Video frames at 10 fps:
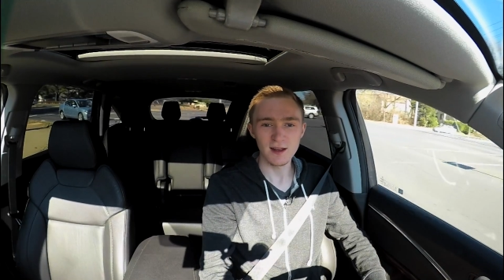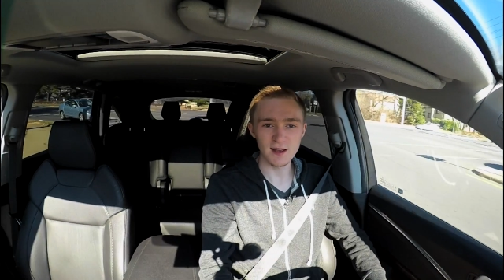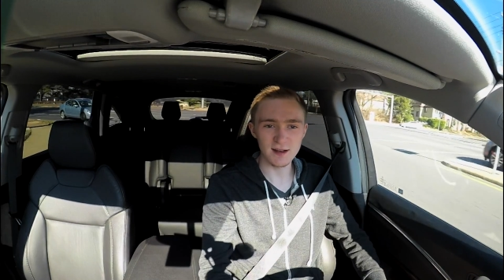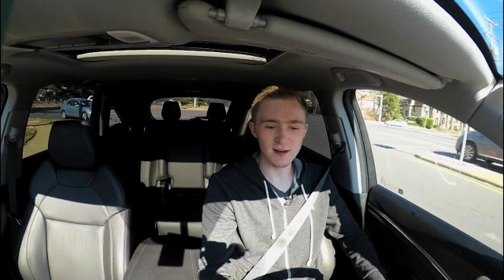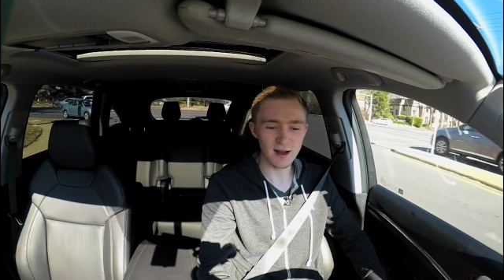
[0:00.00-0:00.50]

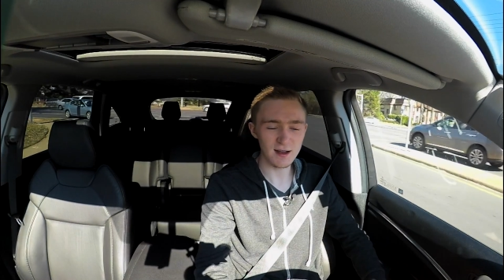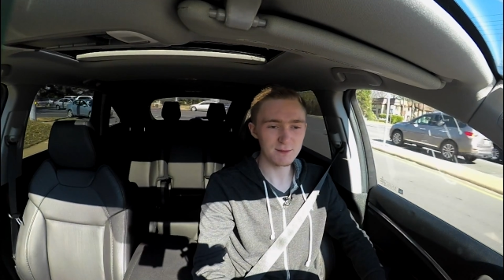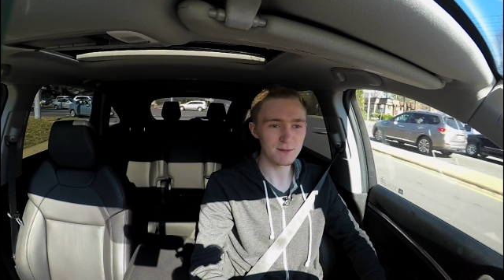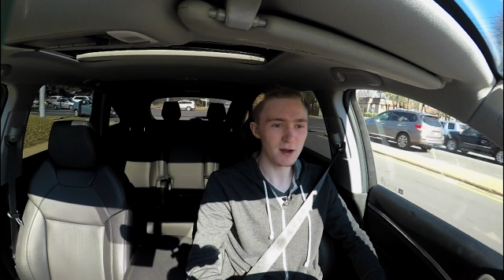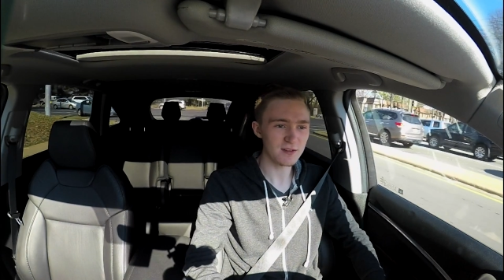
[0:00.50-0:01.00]
and I
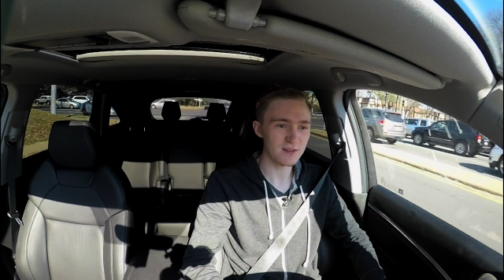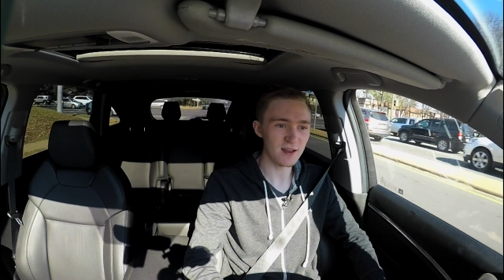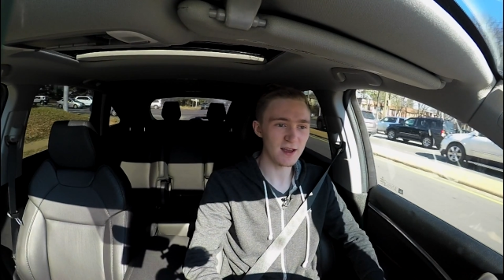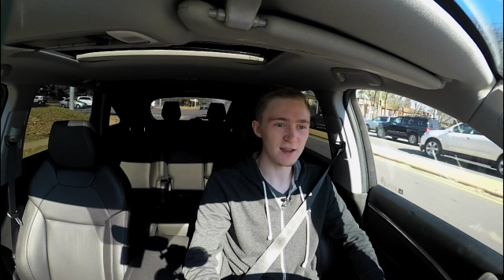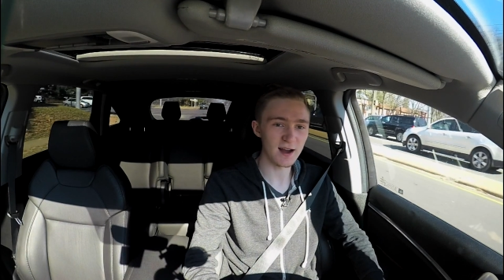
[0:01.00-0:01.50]
must
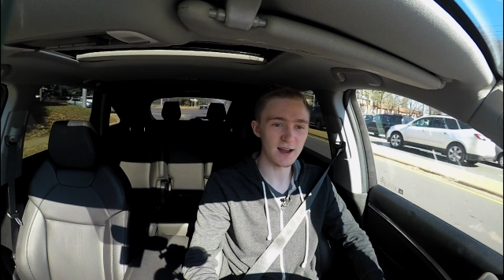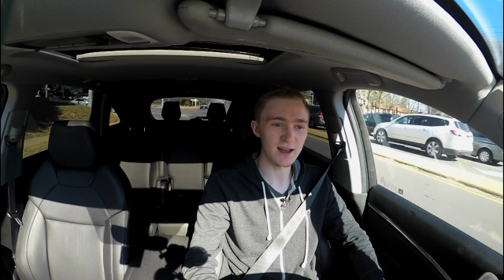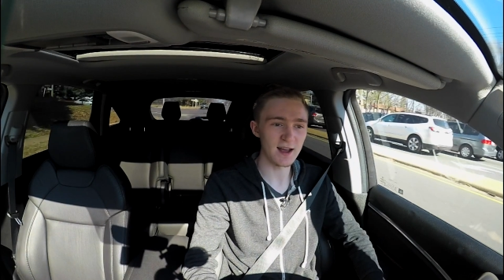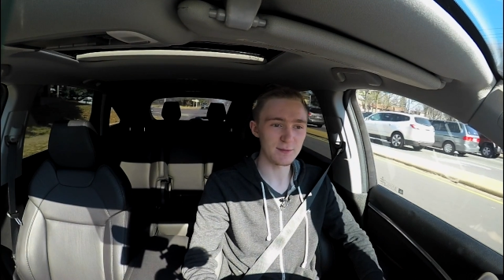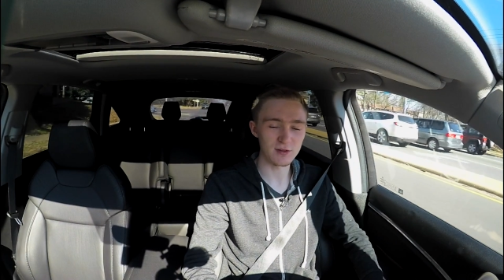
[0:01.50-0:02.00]
say I
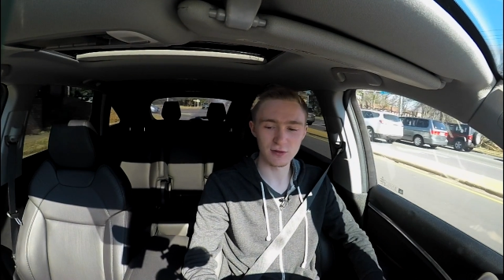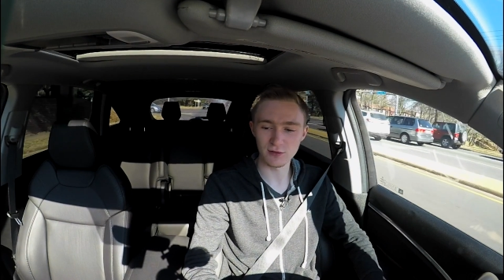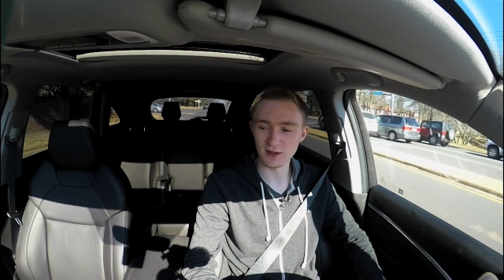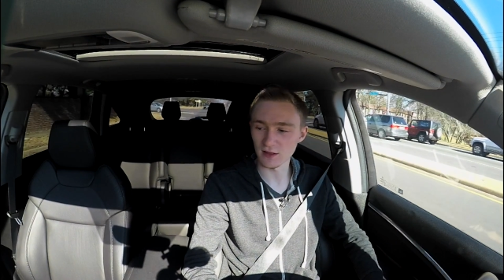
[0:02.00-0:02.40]
absolutely